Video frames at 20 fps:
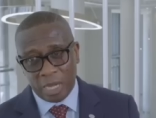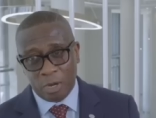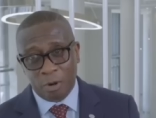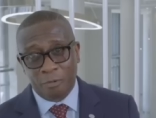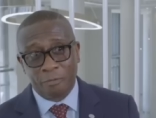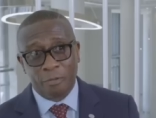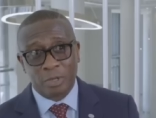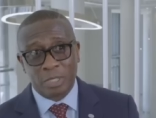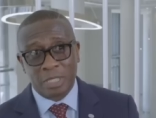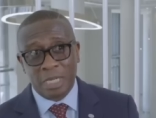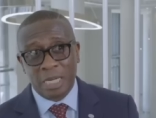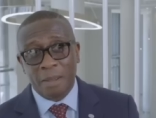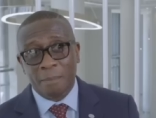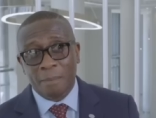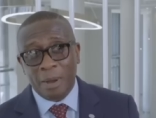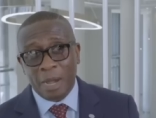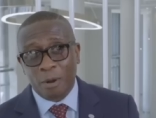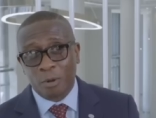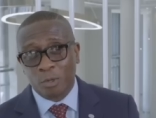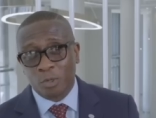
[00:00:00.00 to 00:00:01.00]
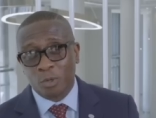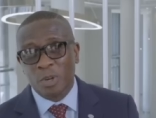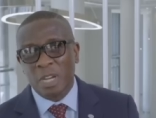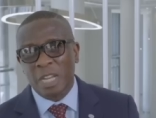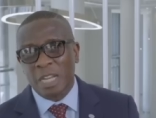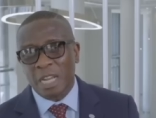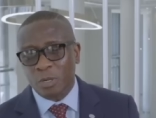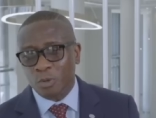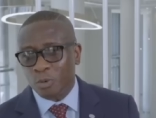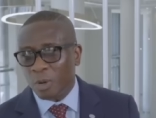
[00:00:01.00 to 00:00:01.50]
And obviously the bank also
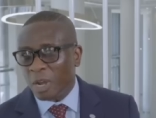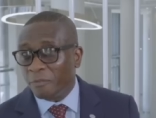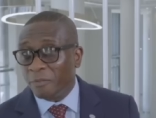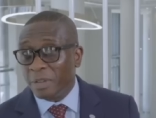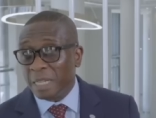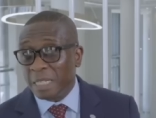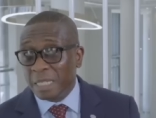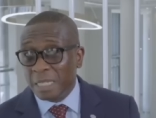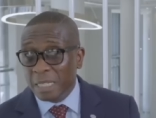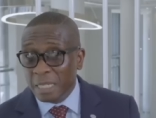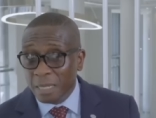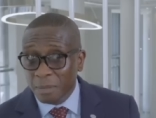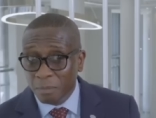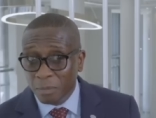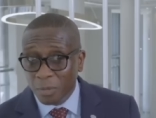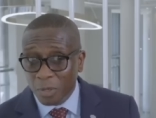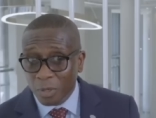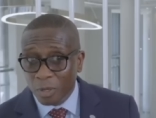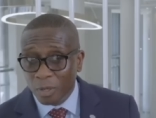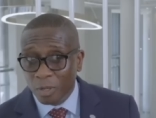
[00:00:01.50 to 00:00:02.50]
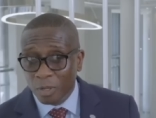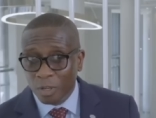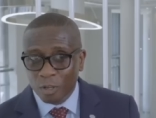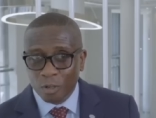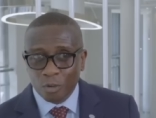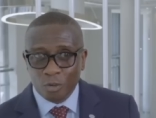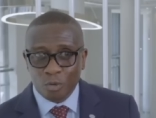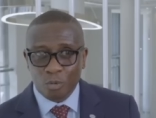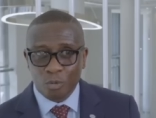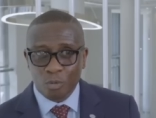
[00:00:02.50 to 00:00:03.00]
needed to have a team
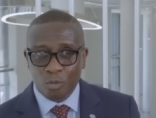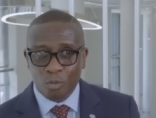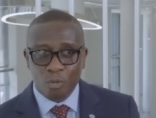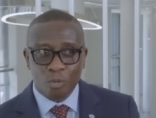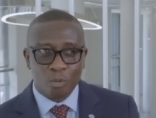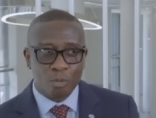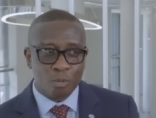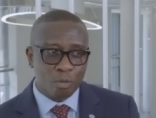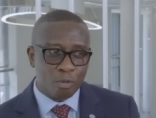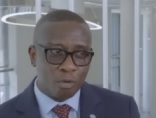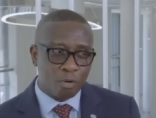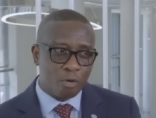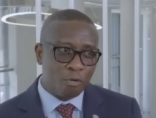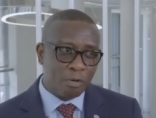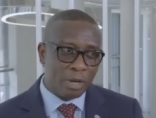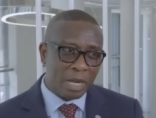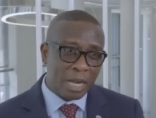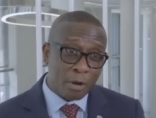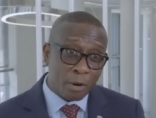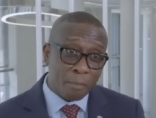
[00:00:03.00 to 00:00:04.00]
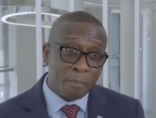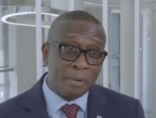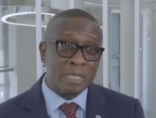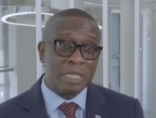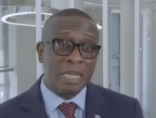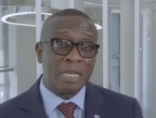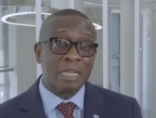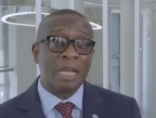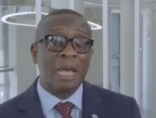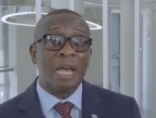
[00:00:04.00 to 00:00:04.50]
to really
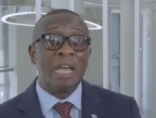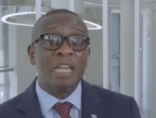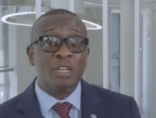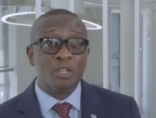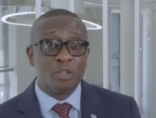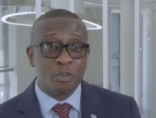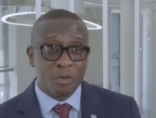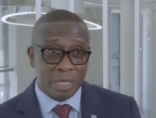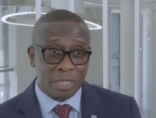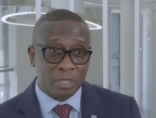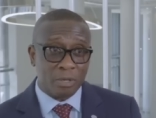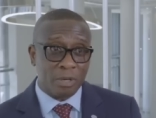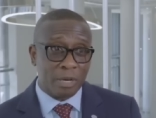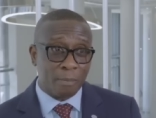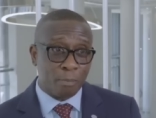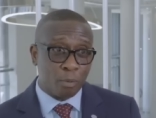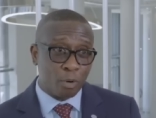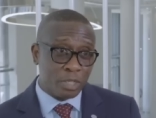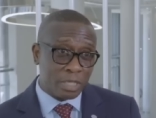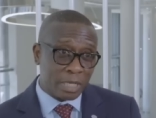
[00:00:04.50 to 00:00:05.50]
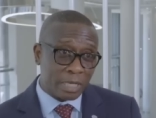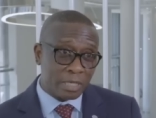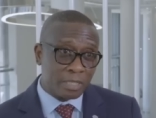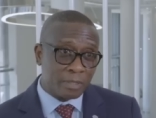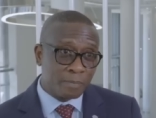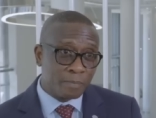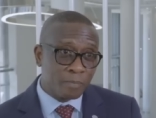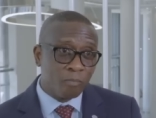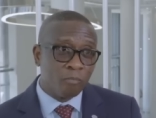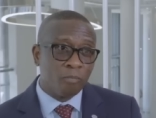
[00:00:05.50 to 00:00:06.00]
represent our interest on the project.